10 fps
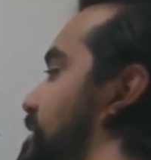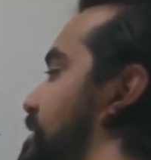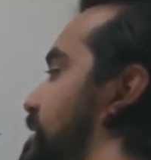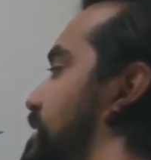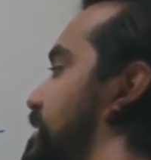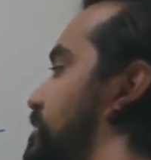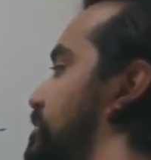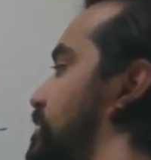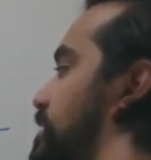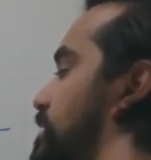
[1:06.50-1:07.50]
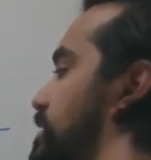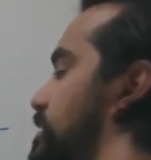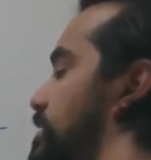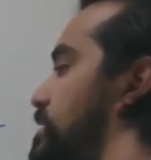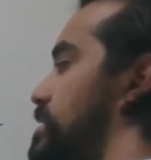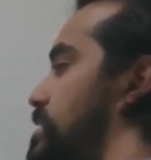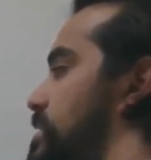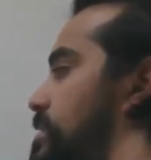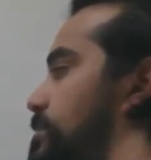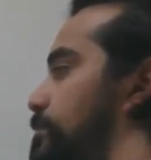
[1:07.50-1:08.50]
-3.
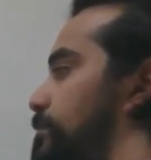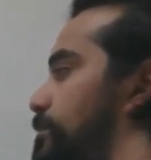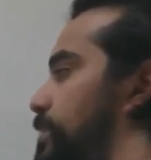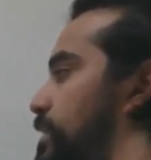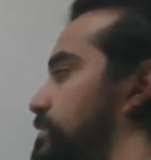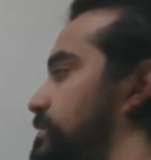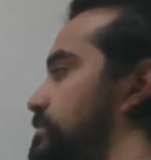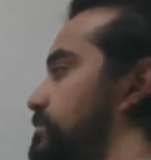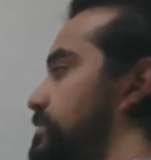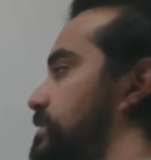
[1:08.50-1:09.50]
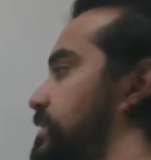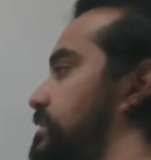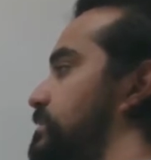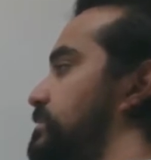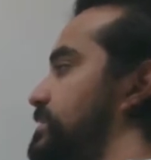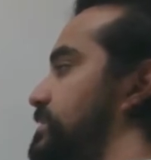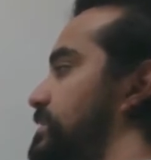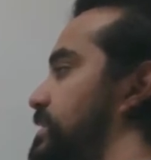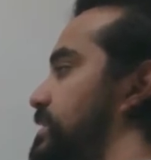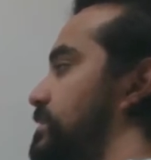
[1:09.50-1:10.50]
Positive times a negative is a
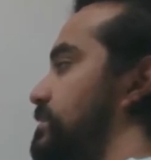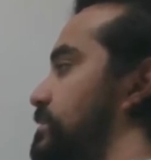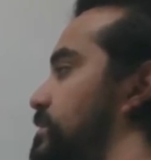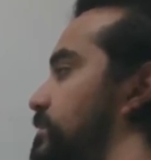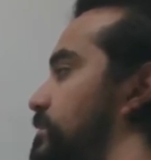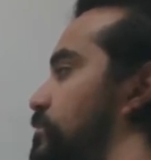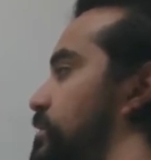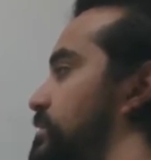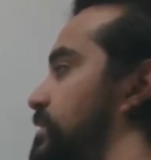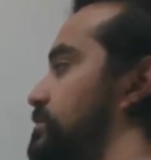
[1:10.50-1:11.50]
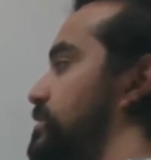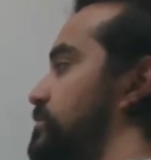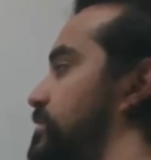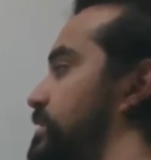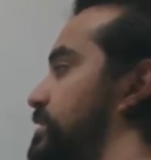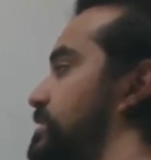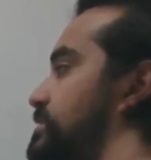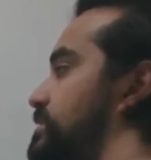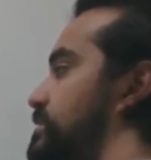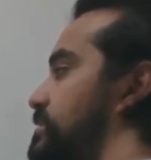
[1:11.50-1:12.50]
negative. 4 times 3
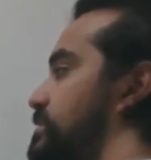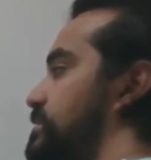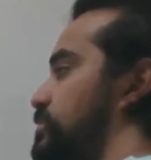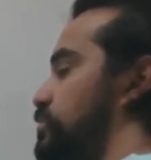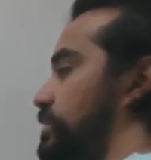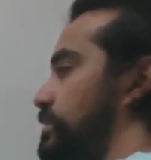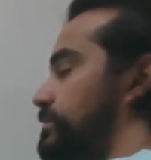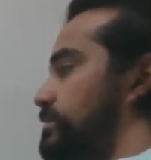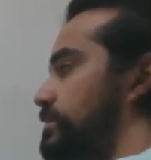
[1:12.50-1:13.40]
is 12.